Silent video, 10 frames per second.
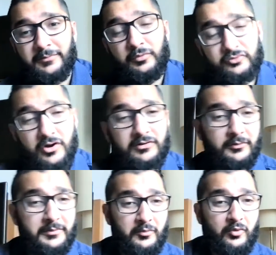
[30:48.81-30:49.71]
and we'll talk a
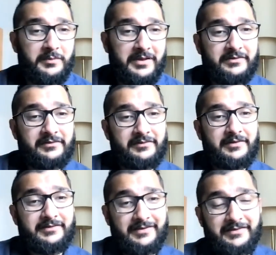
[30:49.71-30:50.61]
little bit more about this
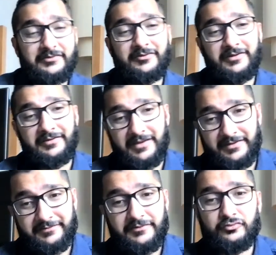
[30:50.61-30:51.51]
in detail in
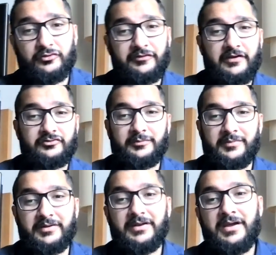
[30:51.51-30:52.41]
the future session,
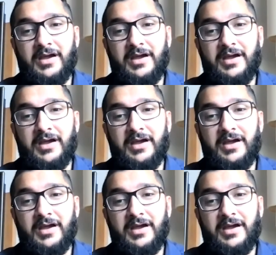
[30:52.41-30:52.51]
but